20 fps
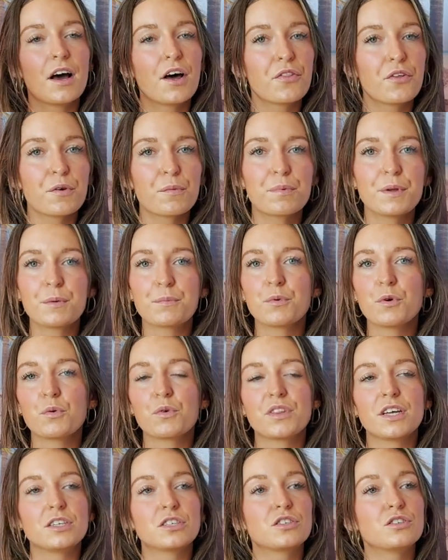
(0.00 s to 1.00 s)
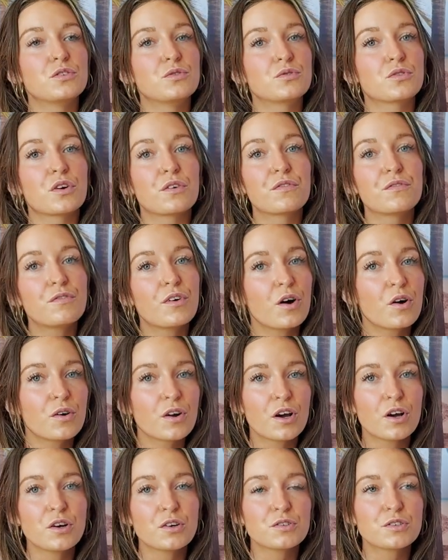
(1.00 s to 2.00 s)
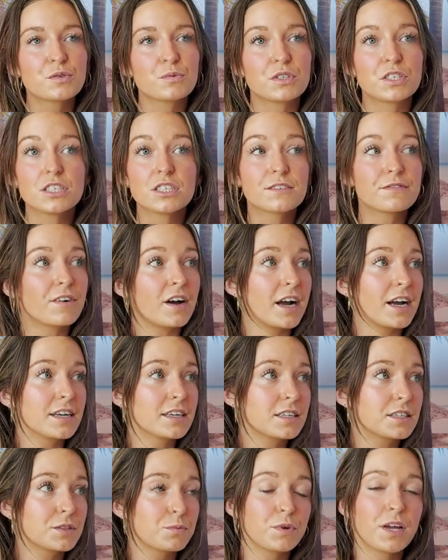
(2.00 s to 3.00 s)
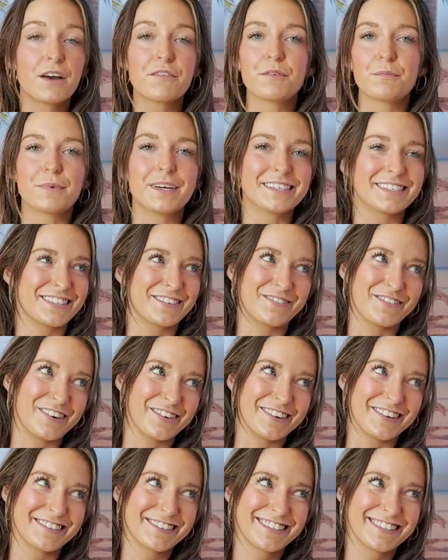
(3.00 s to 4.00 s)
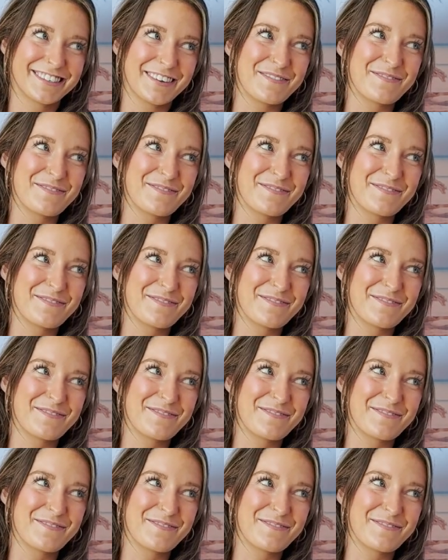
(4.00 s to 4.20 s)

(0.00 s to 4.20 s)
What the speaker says: other people where they just use our photos, which is fine because we have amazing photos.